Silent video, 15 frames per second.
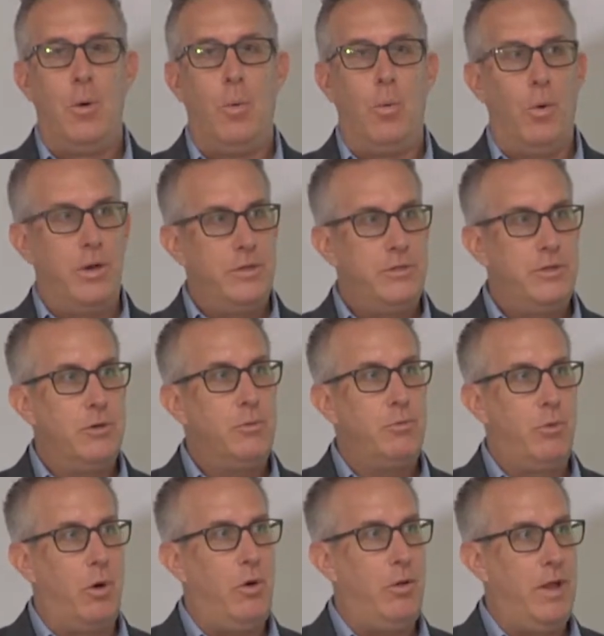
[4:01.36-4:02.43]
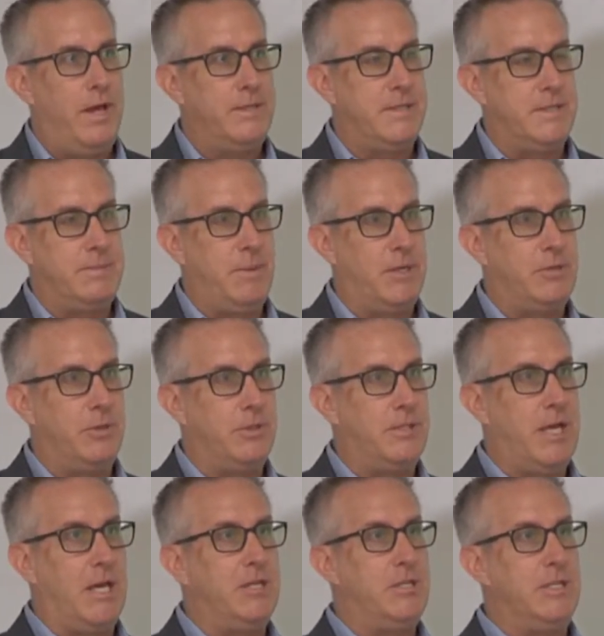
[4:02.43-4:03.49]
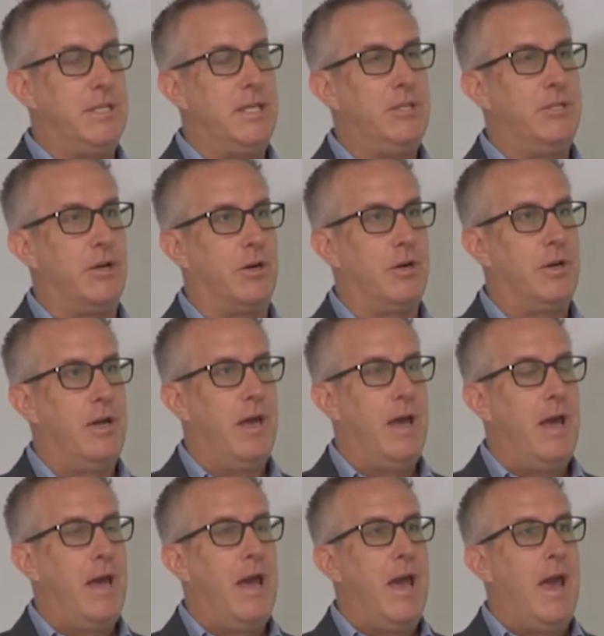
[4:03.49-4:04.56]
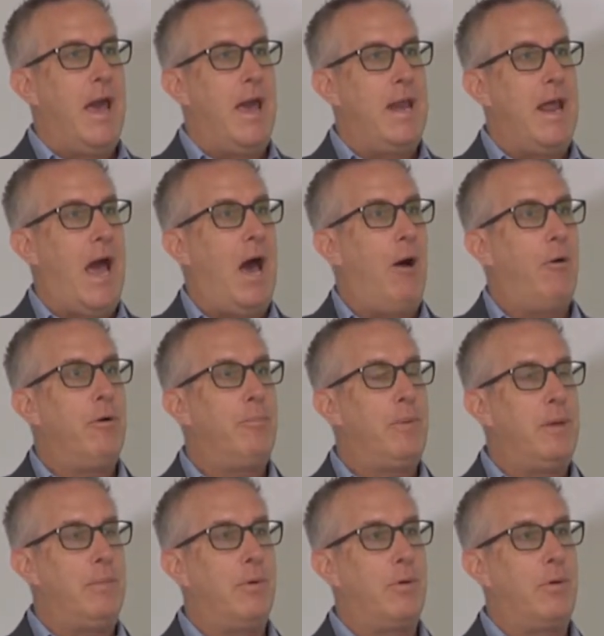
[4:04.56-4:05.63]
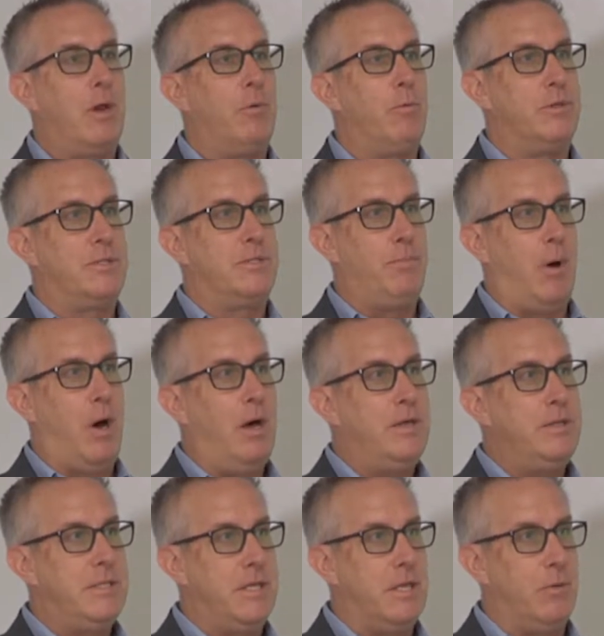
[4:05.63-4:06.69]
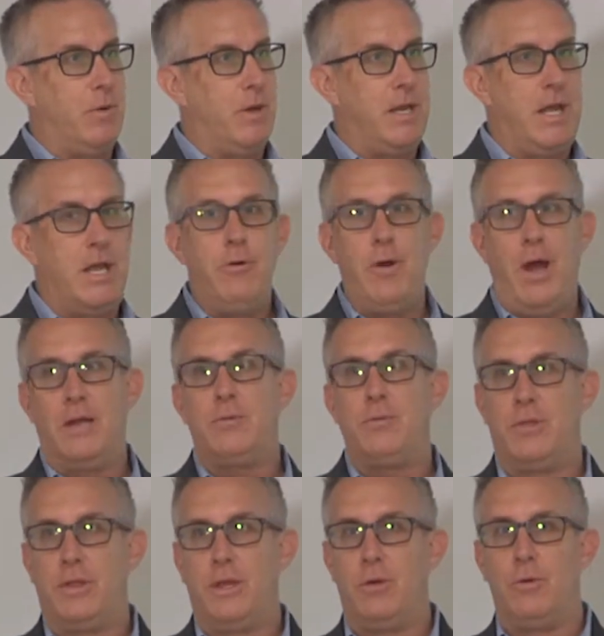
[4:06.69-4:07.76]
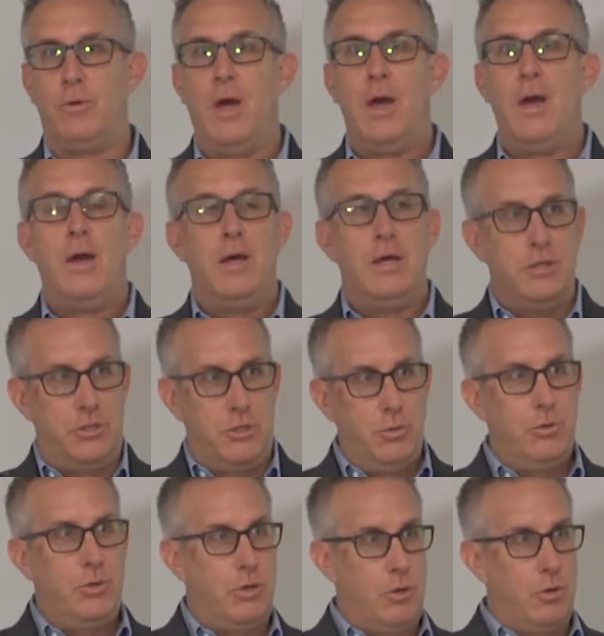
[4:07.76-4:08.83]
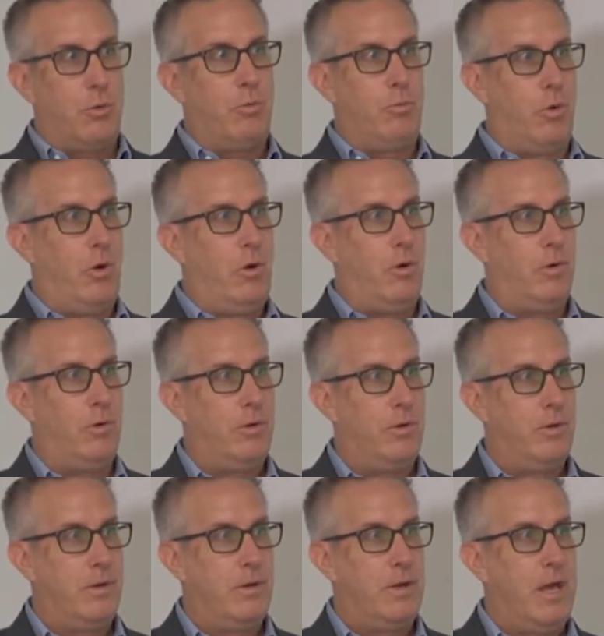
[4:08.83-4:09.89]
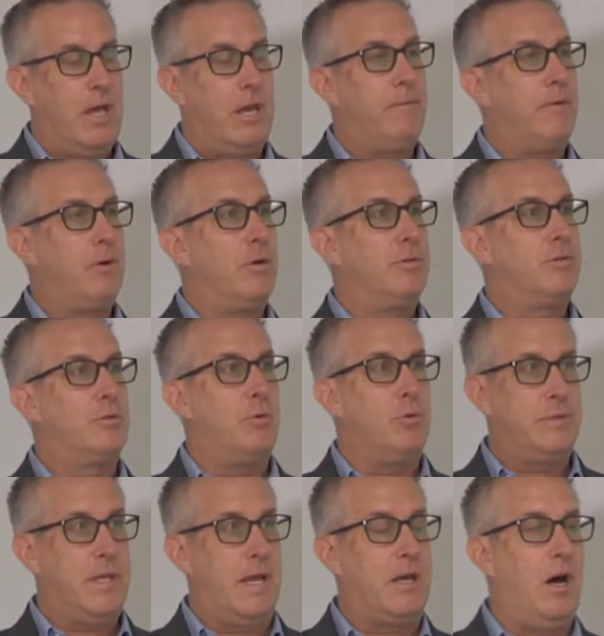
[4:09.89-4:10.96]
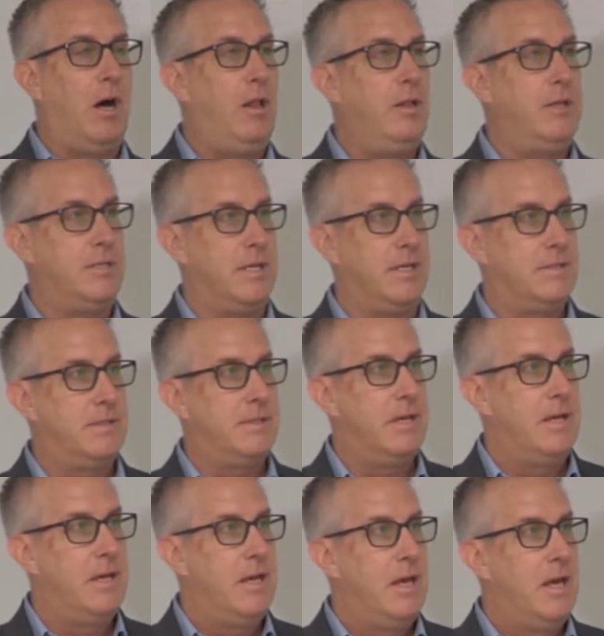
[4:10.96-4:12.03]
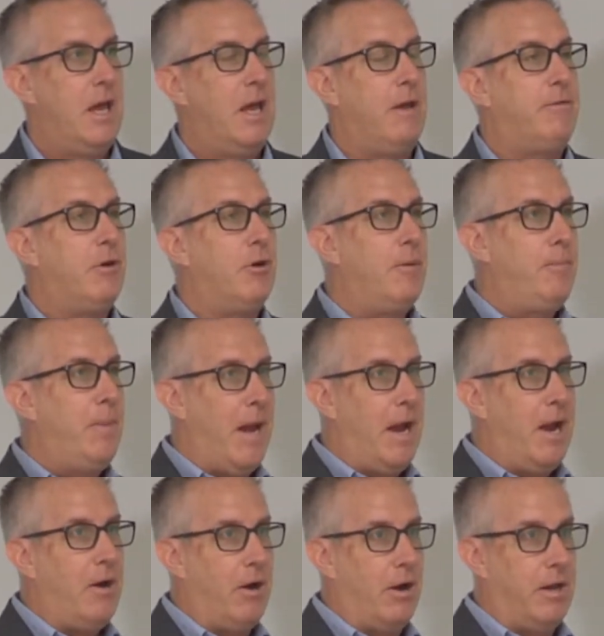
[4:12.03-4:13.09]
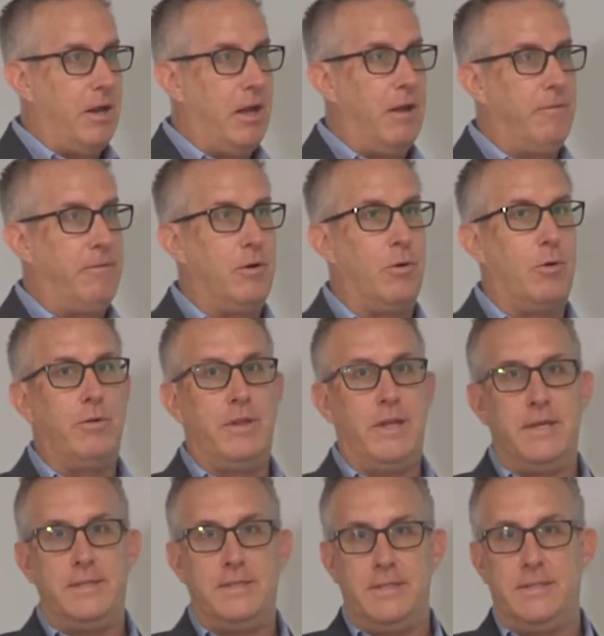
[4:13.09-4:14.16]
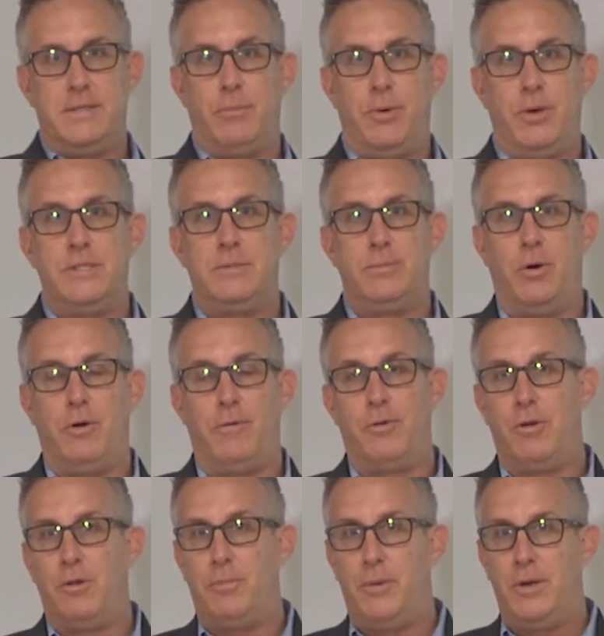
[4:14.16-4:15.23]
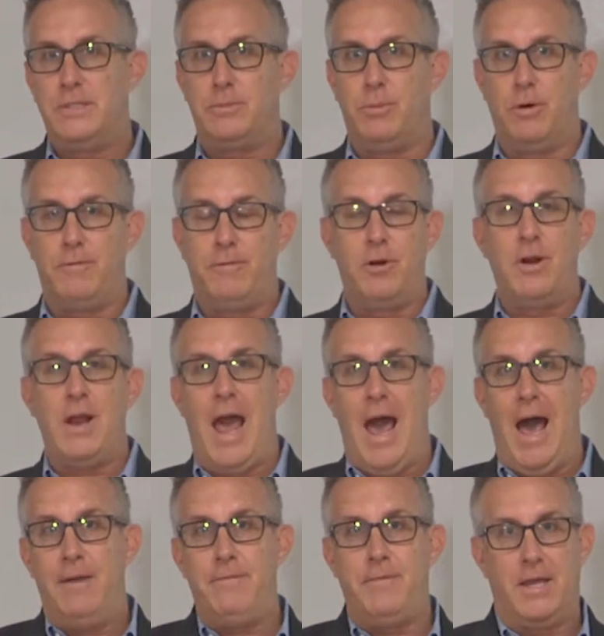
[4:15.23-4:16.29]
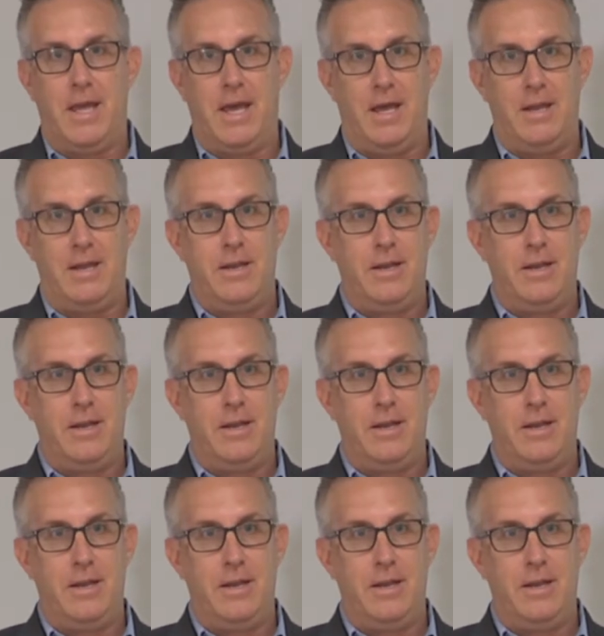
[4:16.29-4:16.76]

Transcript: What is your role as a special education teacher? And how are people going to respond to you and interact with you due to your role? And if you're a school psychologist, if you're a parent, if you're the assistant principal, if you're the principal, if you're an advocate,